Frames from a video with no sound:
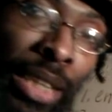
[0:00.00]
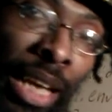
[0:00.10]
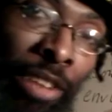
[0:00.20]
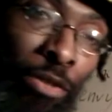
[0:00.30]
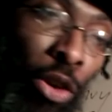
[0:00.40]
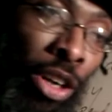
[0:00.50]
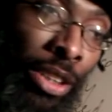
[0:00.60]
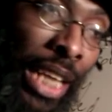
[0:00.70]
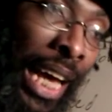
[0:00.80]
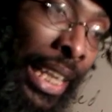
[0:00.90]
and
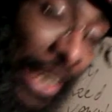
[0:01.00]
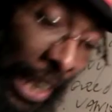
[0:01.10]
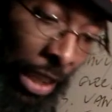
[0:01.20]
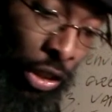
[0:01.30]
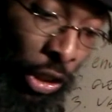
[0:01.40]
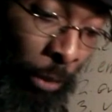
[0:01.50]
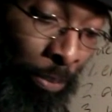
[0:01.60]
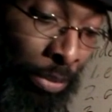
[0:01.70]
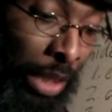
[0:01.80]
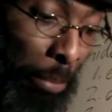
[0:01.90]
false allegations.
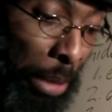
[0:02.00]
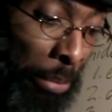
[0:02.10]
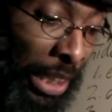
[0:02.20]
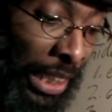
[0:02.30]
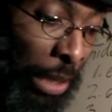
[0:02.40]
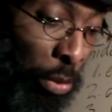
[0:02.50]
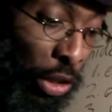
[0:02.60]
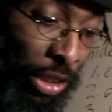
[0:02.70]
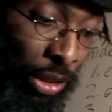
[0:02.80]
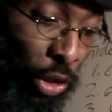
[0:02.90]
Biblically,
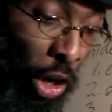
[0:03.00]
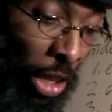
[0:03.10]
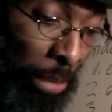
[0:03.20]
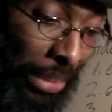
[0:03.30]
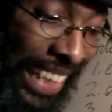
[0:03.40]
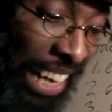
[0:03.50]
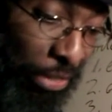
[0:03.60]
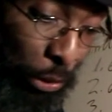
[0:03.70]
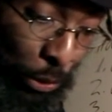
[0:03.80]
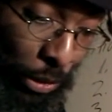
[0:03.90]
we'll just call them
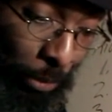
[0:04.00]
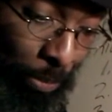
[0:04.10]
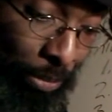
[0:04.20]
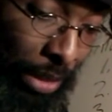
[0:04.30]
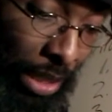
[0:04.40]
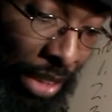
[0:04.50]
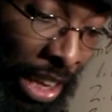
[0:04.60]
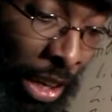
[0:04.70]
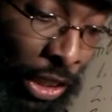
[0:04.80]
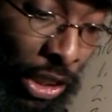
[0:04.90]
devils. They
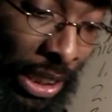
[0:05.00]
are just